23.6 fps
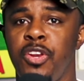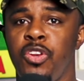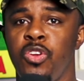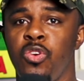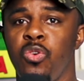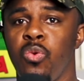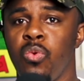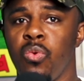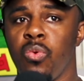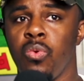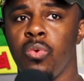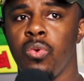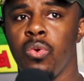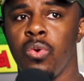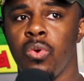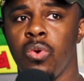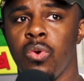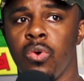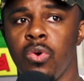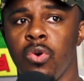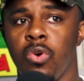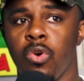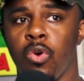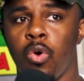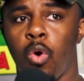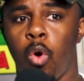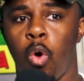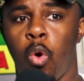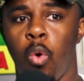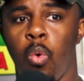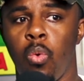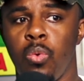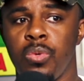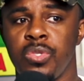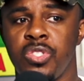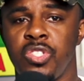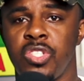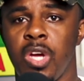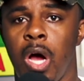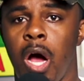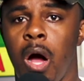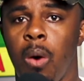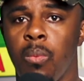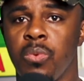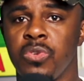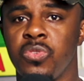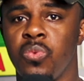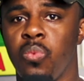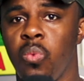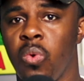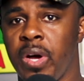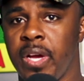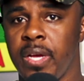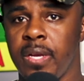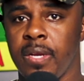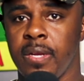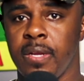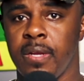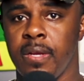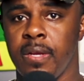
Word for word: knew whose job was what.